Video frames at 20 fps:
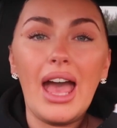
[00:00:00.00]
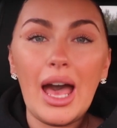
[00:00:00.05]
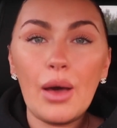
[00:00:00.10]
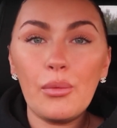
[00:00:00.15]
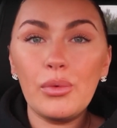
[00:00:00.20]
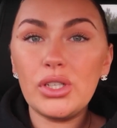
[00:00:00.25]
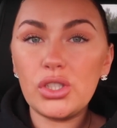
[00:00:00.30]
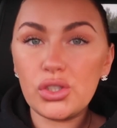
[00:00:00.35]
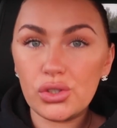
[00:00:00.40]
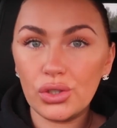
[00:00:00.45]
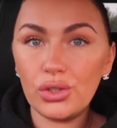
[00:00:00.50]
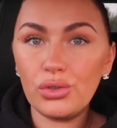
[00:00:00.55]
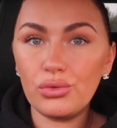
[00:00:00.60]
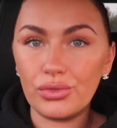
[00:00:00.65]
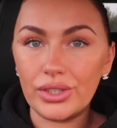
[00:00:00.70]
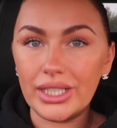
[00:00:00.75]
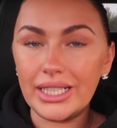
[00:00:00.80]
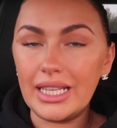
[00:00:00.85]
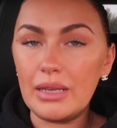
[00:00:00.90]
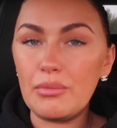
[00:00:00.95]
And we should
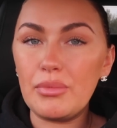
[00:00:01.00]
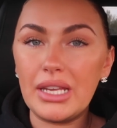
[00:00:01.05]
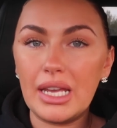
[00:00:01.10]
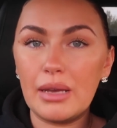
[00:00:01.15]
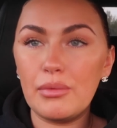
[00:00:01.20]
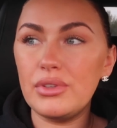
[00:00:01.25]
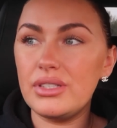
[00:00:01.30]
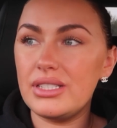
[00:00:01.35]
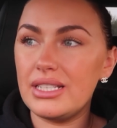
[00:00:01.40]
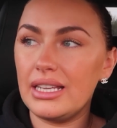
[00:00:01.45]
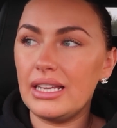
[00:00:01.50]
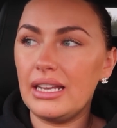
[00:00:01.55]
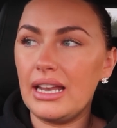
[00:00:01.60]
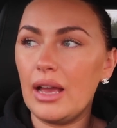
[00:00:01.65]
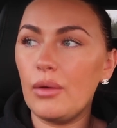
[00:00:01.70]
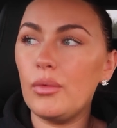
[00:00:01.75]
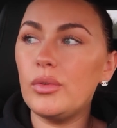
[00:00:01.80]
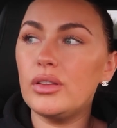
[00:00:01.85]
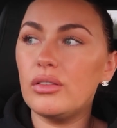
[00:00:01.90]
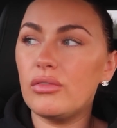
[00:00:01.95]
really be able to
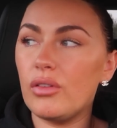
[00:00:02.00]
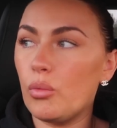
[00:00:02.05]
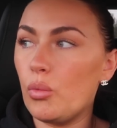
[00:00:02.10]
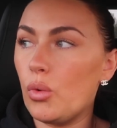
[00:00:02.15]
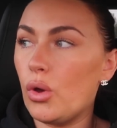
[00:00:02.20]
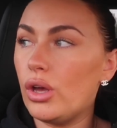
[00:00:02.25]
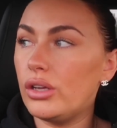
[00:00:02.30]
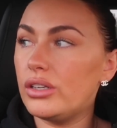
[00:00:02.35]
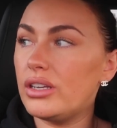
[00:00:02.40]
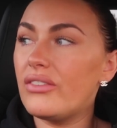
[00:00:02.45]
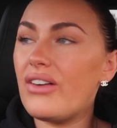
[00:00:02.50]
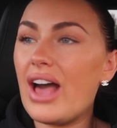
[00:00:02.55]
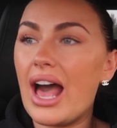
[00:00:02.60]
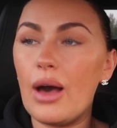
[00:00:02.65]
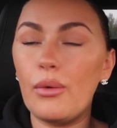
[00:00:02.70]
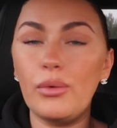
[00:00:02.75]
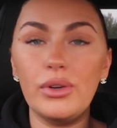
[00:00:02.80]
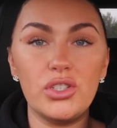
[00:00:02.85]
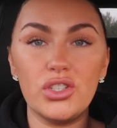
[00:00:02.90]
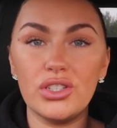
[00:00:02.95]
connect with the reward of
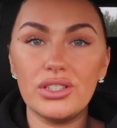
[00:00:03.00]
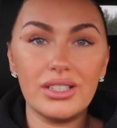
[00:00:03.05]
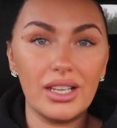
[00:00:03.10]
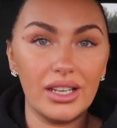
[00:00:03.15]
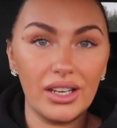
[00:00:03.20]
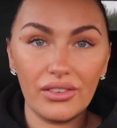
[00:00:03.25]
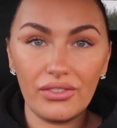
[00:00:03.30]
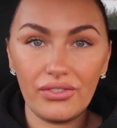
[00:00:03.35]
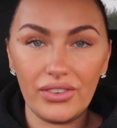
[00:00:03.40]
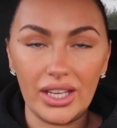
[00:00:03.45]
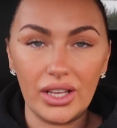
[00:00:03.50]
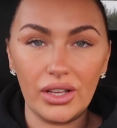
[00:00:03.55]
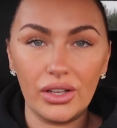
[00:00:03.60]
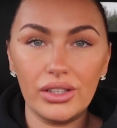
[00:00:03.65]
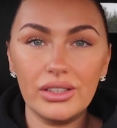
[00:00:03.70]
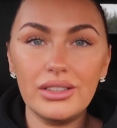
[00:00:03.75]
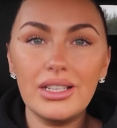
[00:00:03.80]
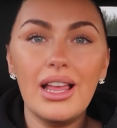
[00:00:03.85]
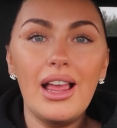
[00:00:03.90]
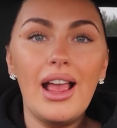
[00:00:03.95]
how we're just gonna
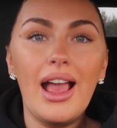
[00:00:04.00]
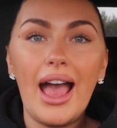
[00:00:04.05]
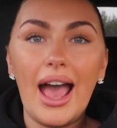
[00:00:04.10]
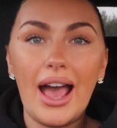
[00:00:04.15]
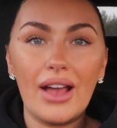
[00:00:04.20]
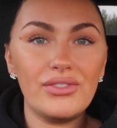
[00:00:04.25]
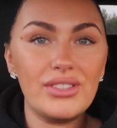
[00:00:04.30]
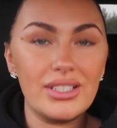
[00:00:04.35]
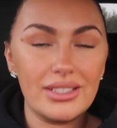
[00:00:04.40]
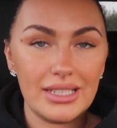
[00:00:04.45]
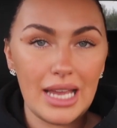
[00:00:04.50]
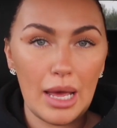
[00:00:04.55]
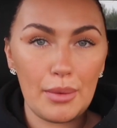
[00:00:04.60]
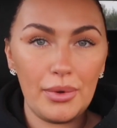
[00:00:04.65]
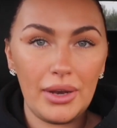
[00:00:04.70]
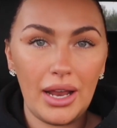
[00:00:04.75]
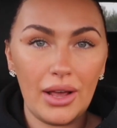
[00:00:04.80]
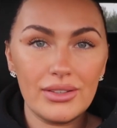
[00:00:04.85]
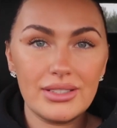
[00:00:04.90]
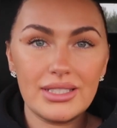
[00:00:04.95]
feel after
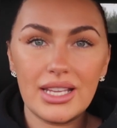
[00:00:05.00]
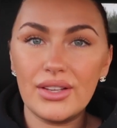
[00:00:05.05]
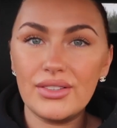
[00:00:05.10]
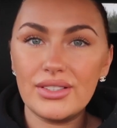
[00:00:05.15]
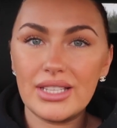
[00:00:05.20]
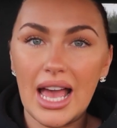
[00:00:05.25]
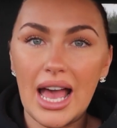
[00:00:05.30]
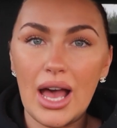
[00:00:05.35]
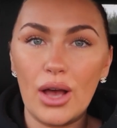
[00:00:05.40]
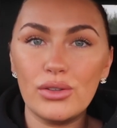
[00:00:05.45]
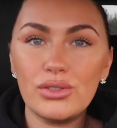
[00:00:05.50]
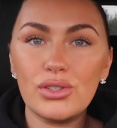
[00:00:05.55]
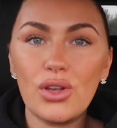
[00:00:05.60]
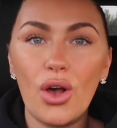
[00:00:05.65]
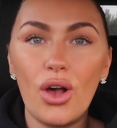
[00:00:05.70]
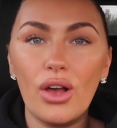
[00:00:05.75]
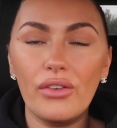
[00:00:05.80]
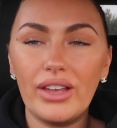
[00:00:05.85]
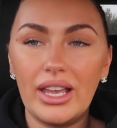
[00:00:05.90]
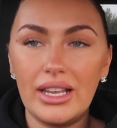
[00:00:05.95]
snapping ourselves out
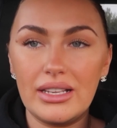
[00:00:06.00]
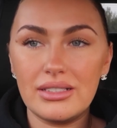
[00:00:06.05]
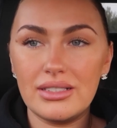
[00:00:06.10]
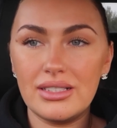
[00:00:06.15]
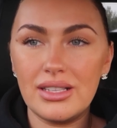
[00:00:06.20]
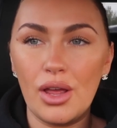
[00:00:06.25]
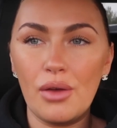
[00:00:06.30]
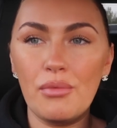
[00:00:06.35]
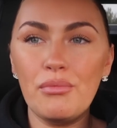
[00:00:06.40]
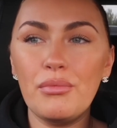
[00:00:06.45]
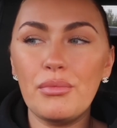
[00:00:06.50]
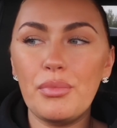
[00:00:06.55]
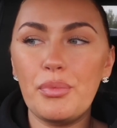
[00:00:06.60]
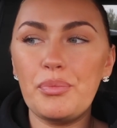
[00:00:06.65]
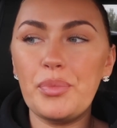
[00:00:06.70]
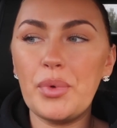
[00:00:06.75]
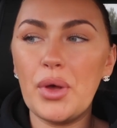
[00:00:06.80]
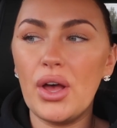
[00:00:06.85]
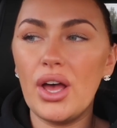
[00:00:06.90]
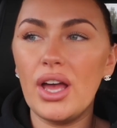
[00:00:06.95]
of a
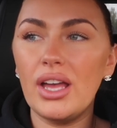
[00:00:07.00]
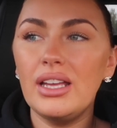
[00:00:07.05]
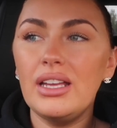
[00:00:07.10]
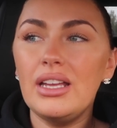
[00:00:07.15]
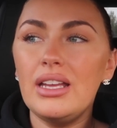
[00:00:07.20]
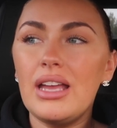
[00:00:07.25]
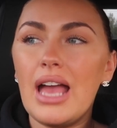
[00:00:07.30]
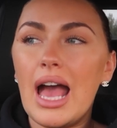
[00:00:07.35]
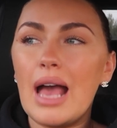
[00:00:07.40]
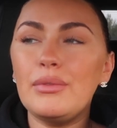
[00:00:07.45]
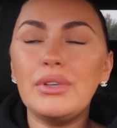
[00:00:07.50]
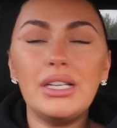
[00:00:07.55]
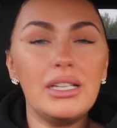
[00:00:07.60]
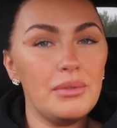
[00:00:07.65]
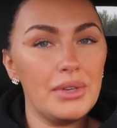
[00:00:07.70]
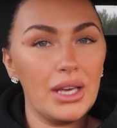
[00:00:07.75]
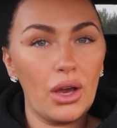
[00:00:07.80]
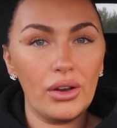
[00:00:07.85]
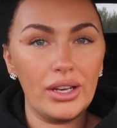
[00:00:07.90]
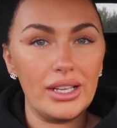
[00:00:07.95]
slump. But I'm
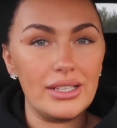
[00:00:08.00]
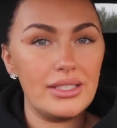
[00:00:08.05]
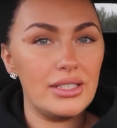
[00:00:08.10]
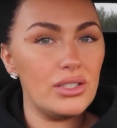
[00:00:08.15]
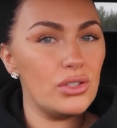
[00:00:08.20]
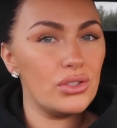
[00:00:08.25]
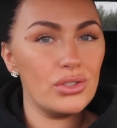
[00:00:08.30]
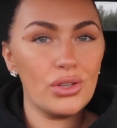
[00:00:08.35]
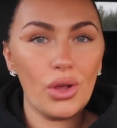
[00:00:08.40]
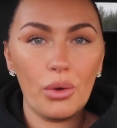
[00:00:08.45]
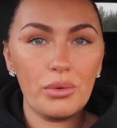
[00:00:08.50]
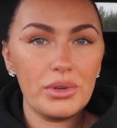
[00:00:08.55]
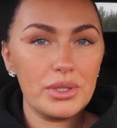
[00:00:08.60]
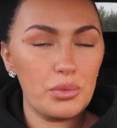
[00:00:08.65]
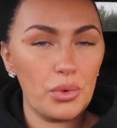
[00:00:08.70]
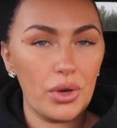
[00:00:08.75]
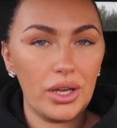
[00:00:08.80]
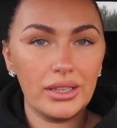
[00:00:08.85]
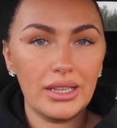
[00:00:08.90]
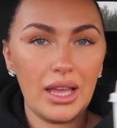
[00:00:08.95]
gonna be honest, it doesn't
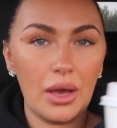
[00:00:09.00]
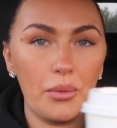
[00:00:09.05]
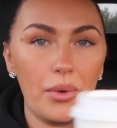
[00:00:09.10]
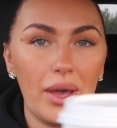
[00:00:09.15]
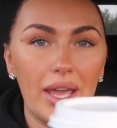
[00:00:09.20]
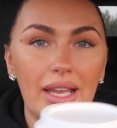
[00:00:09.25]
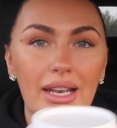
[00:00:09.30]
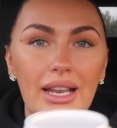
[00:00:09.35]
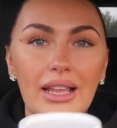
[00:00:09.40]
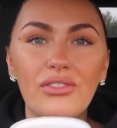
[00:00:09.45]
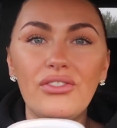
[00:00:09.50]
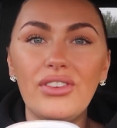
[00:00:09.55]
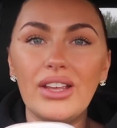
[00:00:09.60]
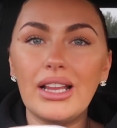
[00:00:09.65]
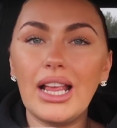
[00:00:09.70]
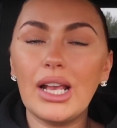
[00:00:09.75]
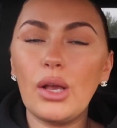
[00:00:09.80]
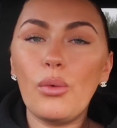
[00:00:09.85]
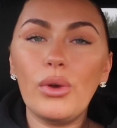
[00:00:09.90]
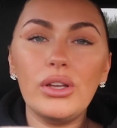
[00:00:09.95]
always work that way. And I
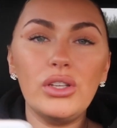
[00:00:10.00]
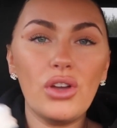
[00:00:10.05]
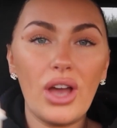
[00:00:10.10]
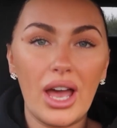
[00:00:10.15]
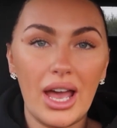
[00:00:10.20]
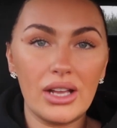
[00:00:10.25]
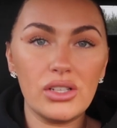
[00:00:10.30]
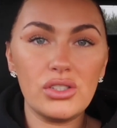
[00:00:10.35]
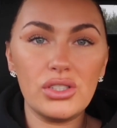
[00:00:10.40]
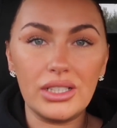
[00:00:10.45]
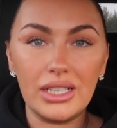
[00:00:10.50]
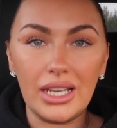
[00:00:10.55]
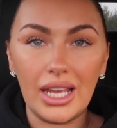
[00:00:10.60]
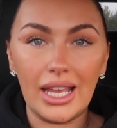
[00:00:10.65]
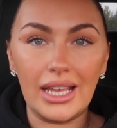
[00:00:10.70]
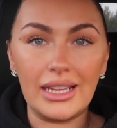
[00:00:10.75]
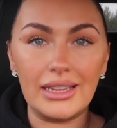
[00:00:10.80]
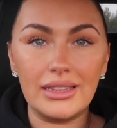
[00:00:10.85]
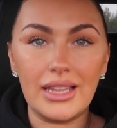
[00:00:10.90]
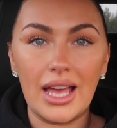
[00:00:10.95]
feel like when you're actually
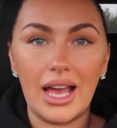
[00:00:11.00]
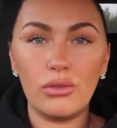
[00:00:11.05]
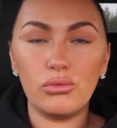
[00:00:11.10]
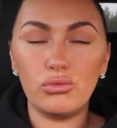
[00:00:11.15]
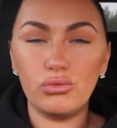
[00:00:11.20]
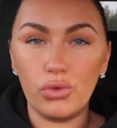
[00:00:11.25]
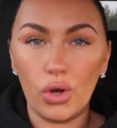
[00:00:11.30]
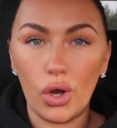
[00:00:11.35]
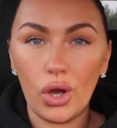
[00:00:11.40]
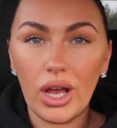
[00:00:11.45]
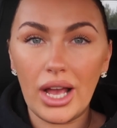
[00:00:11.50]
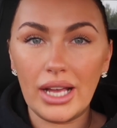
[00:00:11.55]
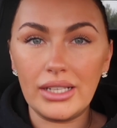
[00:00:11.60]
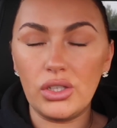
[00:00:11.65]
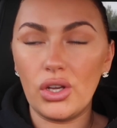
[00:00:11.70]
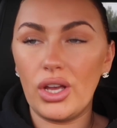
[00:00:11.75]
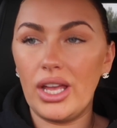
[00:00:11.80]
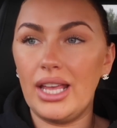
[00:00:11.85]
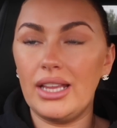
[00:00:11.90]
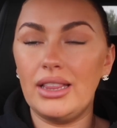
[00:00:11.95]
in that rut
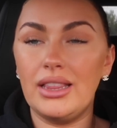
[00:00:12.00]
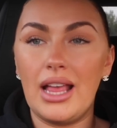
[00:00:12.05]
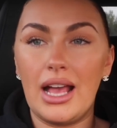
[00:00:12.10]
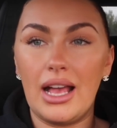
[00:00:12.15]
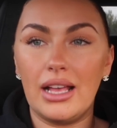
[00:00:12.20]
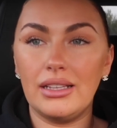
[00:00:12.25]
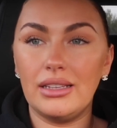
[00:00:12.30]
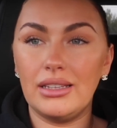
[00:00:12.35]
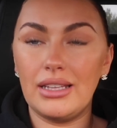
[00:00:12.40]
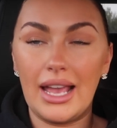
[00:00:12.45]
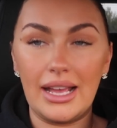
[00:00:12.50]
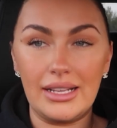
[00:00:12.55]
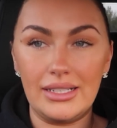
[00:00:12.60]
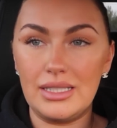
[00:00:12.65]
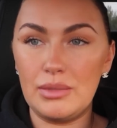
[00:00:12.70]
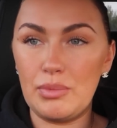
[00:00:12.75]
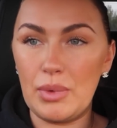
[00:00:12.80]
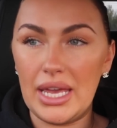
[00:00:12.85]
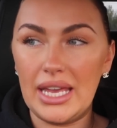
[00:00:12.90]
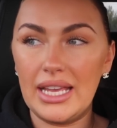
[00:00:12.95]
and you're in that
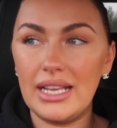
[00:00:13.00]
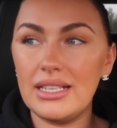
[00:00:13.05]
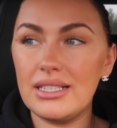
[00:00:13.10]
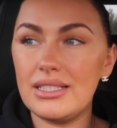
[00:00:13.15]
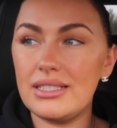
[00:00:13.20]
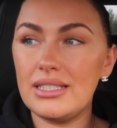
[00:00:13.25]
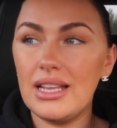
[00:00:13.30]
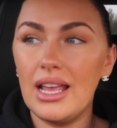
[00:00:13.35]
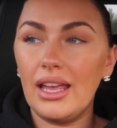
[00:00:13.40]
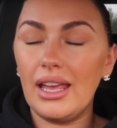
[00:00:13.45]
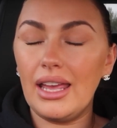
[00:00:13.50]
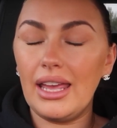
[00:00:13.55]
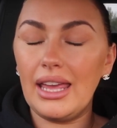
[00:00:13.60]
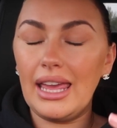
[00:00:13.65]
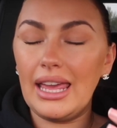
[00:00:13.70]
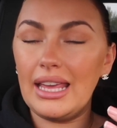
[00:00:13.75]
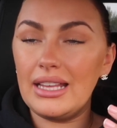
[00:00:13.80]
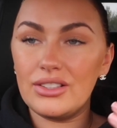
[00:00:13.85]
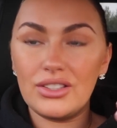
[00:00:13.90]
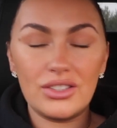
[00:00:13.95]
headspace,
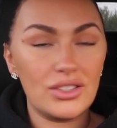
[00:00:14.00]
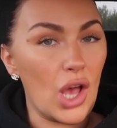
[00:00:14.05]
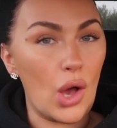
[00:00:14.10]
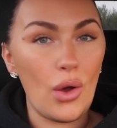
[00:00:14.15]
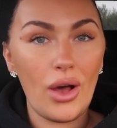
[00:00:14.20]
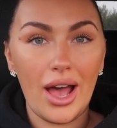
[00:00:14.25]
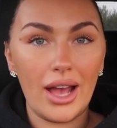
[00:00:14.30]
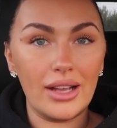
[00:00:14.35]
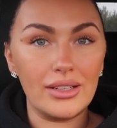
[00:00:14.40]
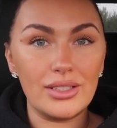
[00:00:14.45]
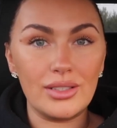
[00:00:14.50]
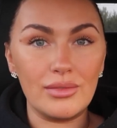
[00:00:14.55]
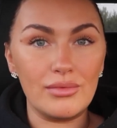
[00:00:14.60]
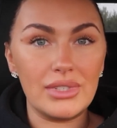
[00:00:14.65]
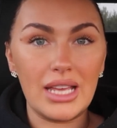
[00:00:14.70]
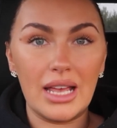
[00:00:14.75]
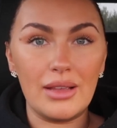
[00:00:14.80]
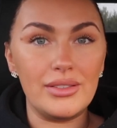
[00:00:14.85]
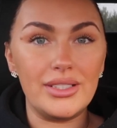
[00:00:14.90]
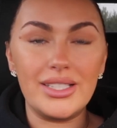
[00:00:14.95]
it's so hard
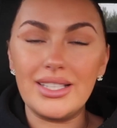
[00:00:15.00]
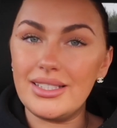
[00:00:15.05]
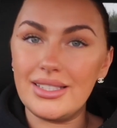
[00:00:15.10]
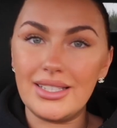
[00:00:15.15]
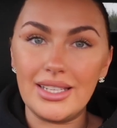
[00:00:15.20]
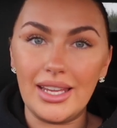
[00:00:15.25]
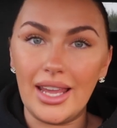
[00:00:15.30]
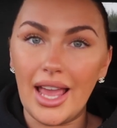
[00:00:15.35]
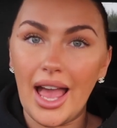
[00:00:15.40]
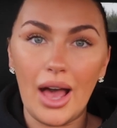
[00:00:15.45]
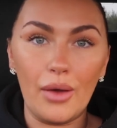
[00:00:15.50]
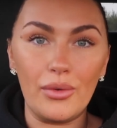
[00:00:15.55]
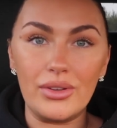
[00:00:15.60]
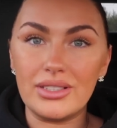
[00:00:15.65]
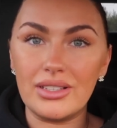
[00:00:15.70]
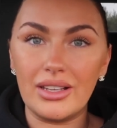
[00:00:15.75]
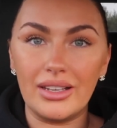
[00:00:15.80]
sometimes to see how it's